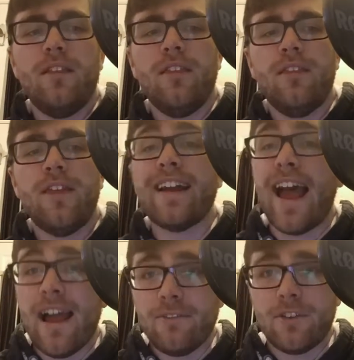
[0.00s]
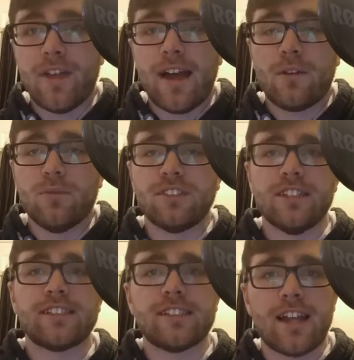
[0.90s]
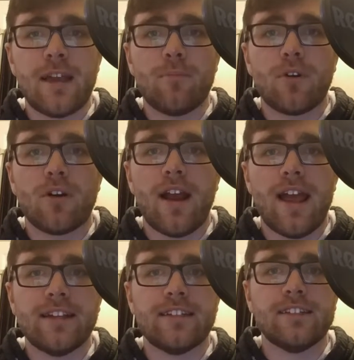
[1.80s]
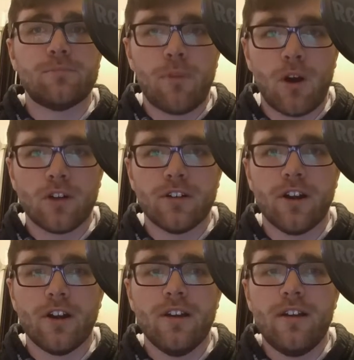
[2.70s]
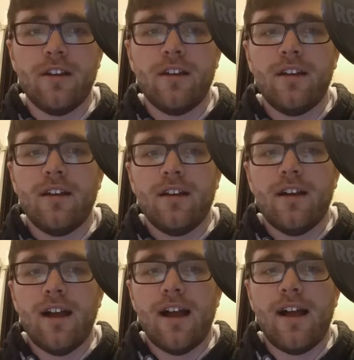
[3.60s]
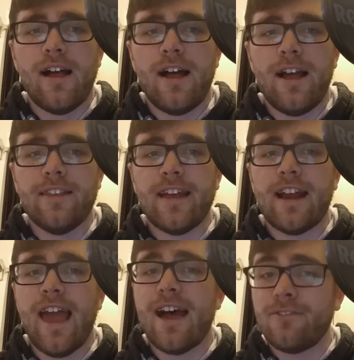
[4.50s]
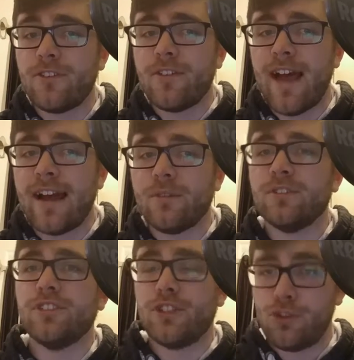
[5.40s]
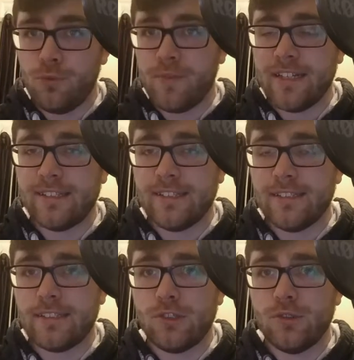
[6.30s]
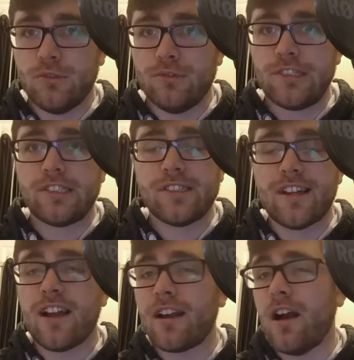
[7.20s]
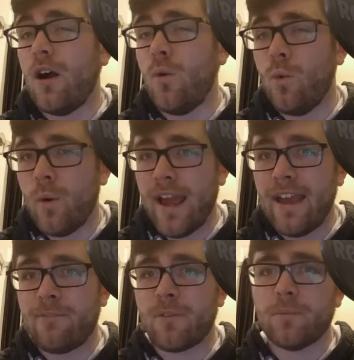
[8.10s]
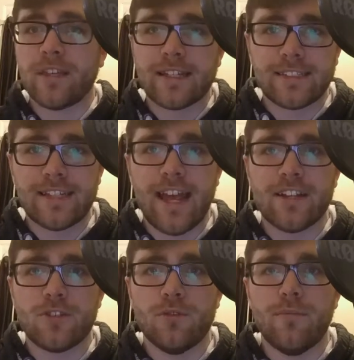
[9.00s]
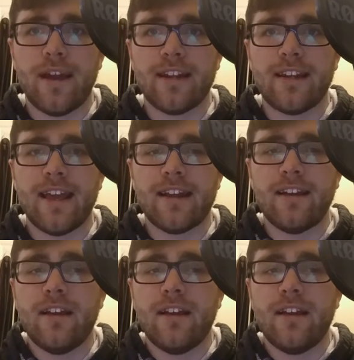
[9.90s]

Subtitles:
Then after that, it was the sniper and his partner. And then after that, it was the two PCs who snuck away from the estate who made it in.